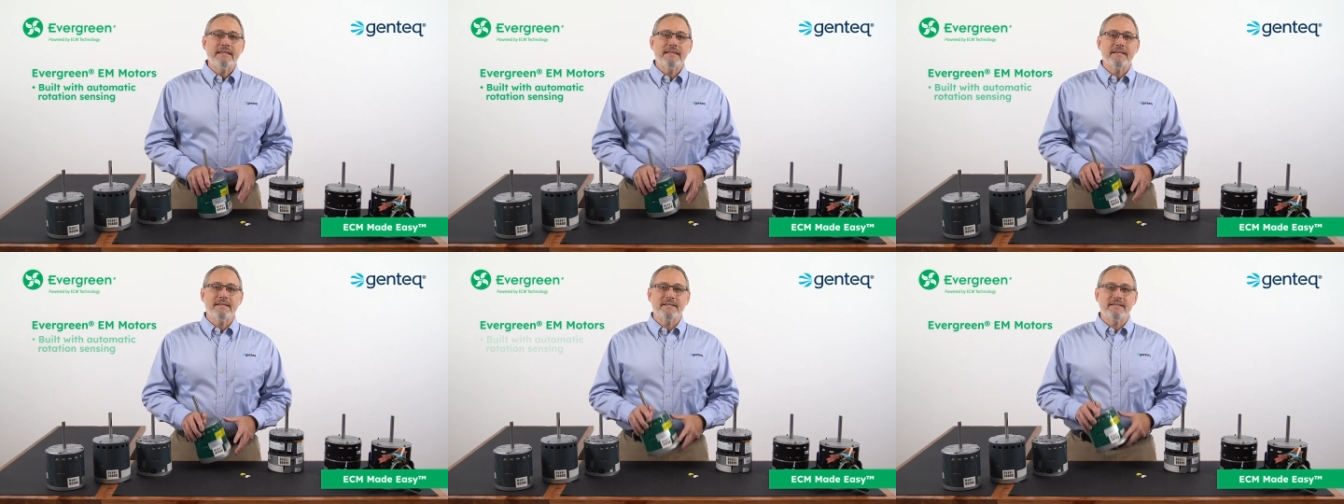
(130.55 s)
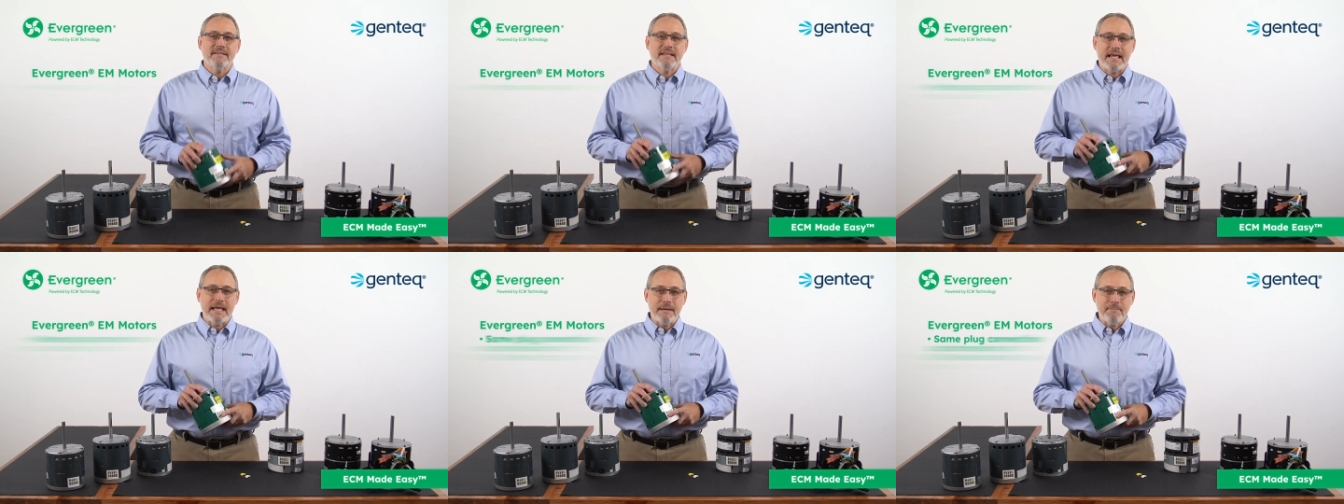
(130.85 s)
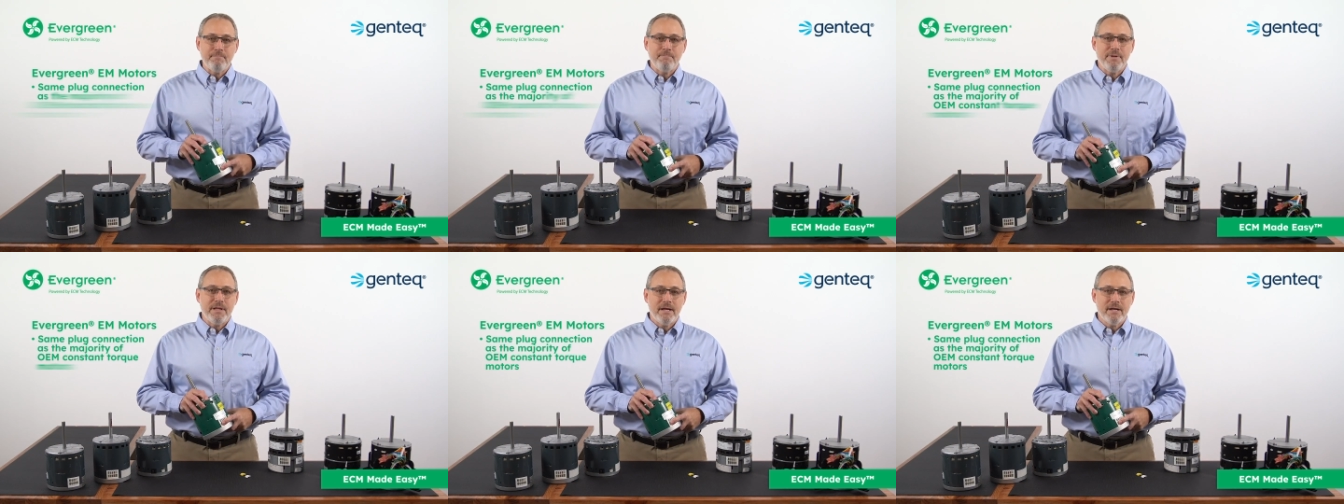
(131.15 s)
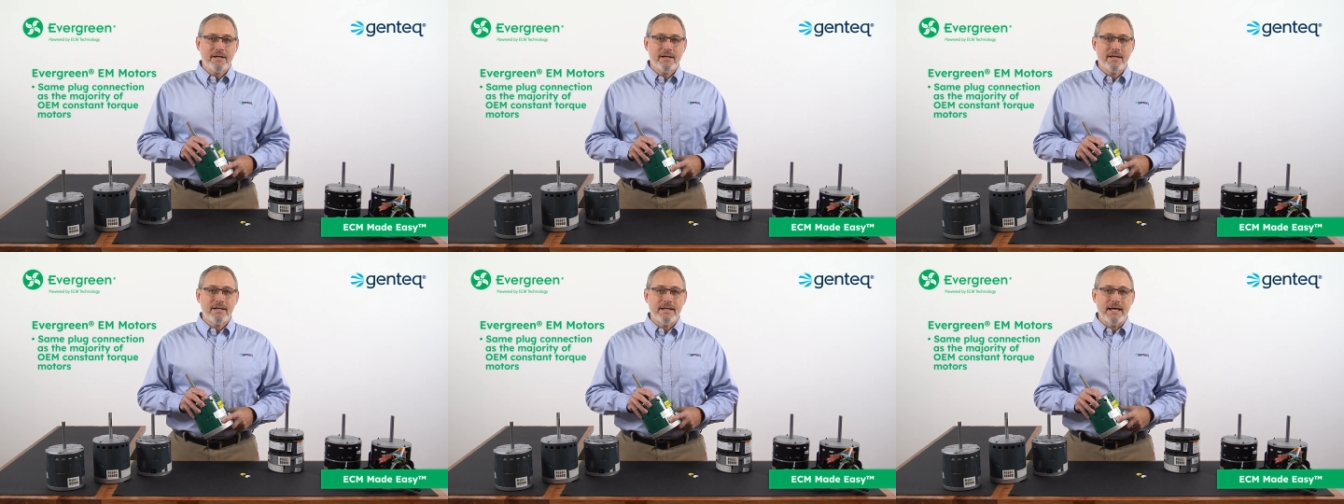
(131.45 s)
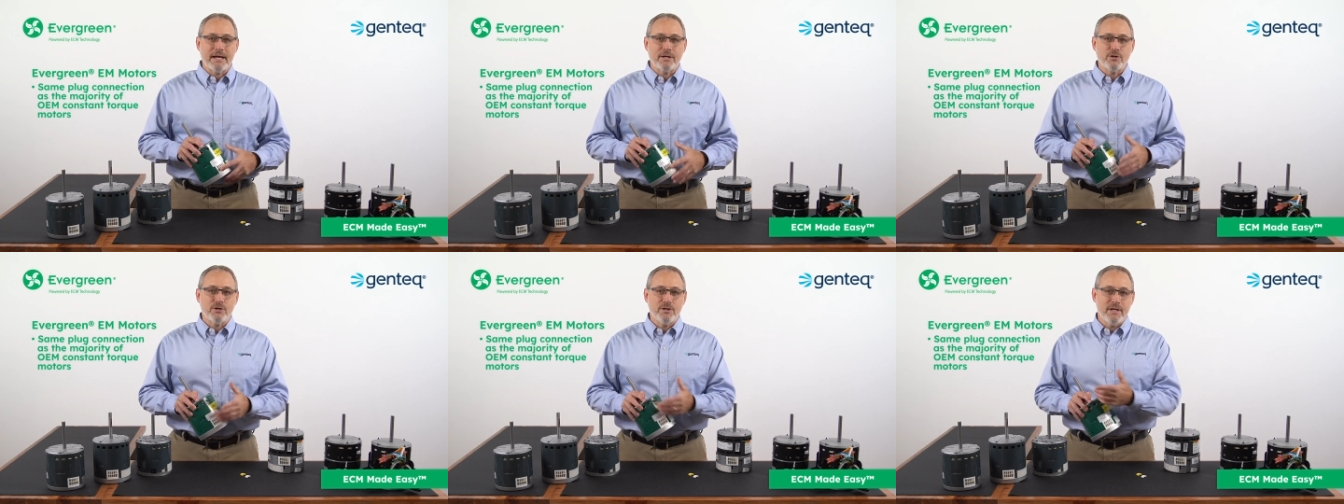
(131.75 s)
the same plug
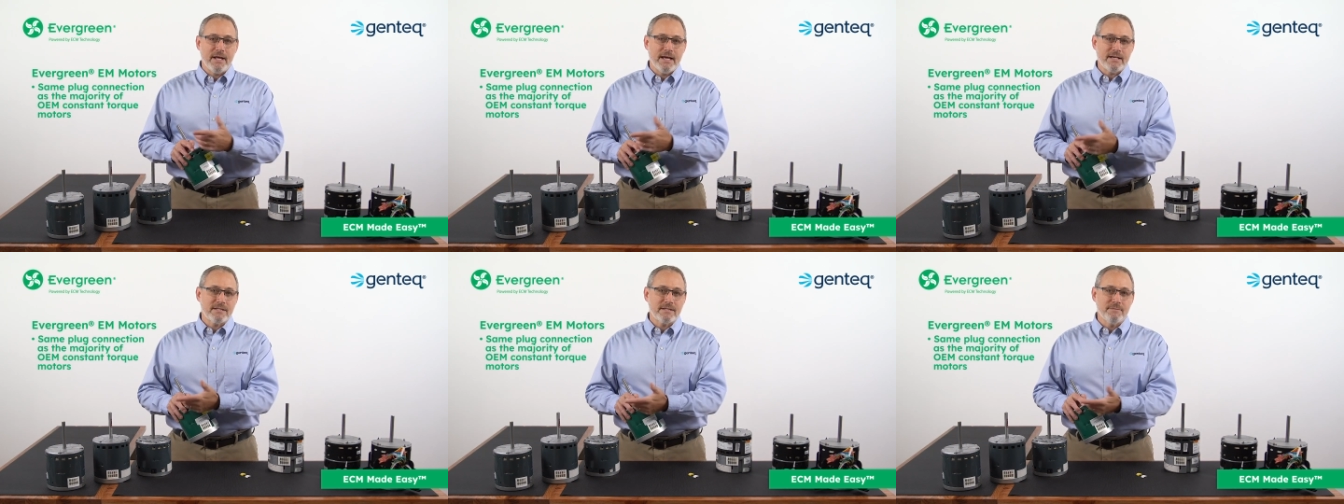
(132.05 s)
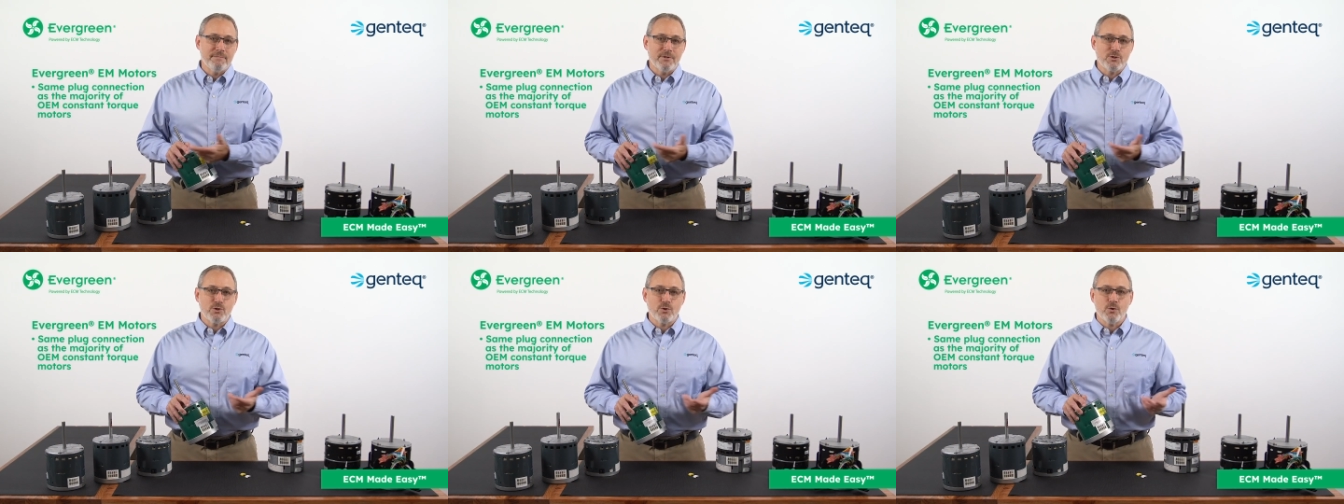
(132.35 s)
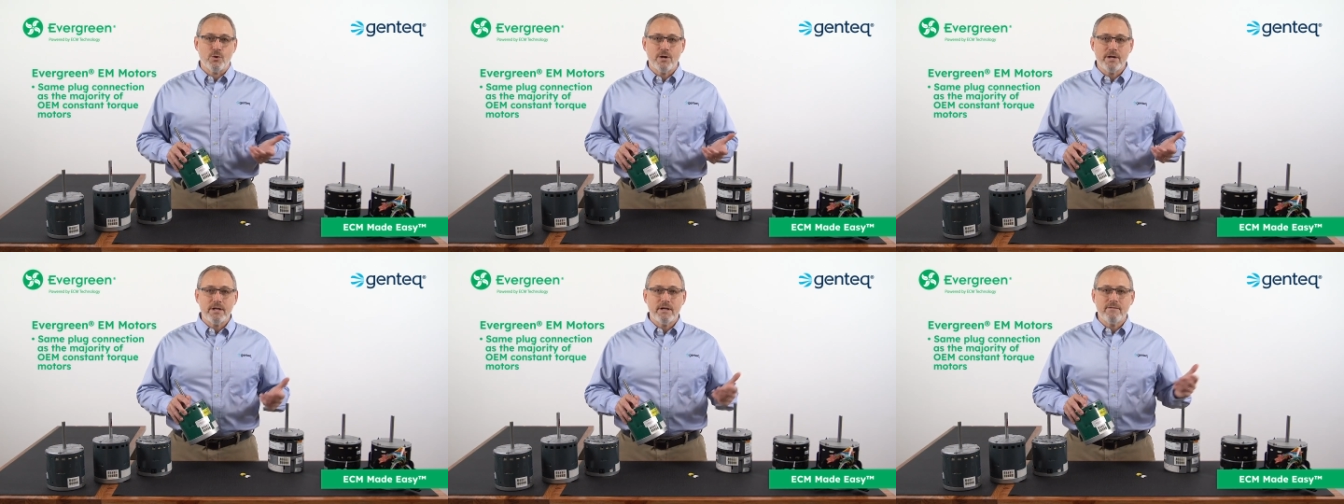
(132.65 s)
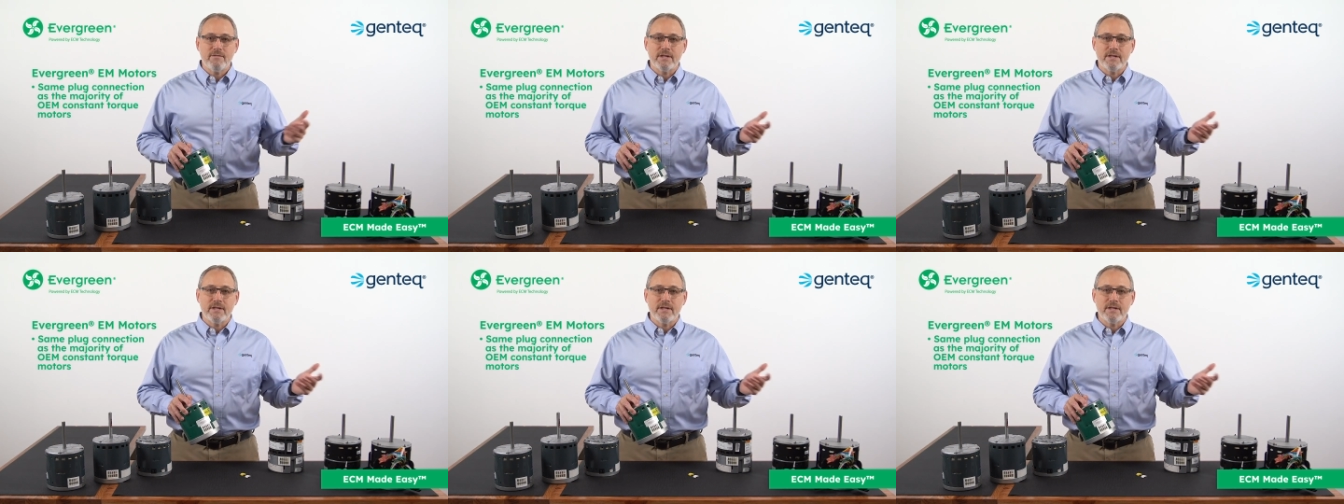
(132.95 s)
connection as the majority